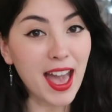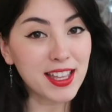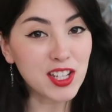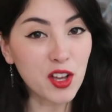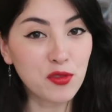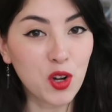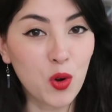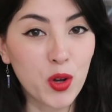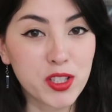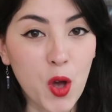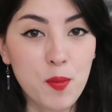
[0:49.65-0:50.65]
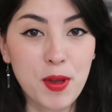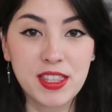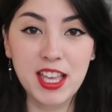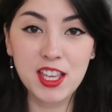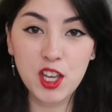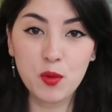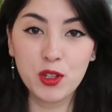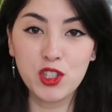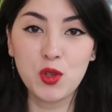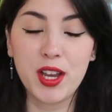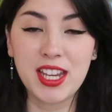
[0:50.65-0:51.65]
And of course, hoping that you
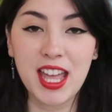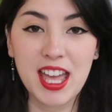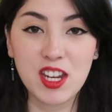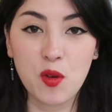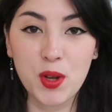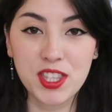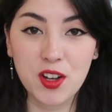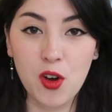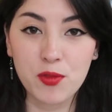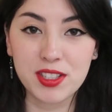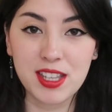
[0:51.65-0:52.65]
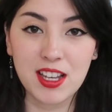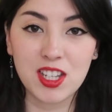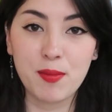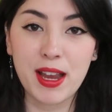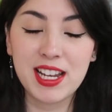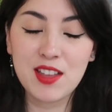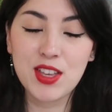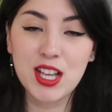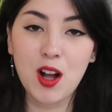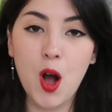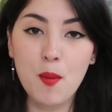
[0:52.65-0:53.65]
will join in with the conversation by
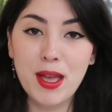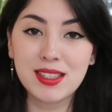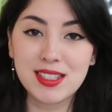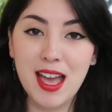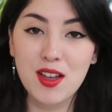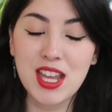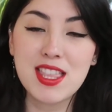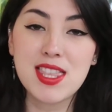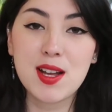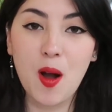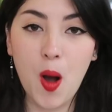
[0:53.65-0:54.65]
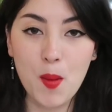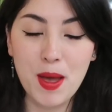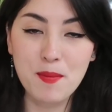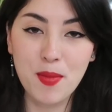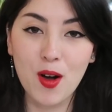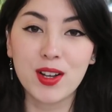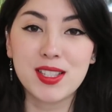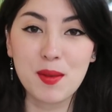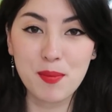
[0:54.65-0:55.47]
leaving comments down in the comment box